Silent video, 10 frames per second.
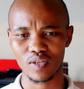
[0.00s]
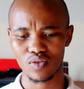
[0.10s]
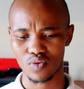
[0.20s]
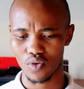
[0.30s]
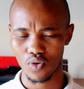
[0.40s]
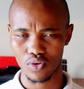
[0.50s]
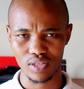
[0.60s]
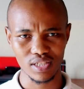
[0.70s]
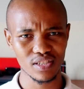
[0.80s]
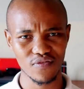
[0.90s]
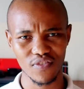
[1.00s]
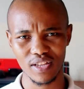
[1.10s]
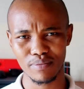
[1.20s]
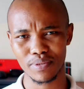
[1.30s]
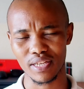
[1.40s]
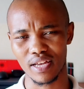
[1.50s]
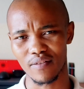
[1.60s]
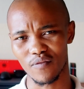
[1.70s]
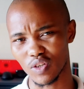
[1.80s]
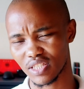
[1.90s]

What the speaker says: So this Philips voice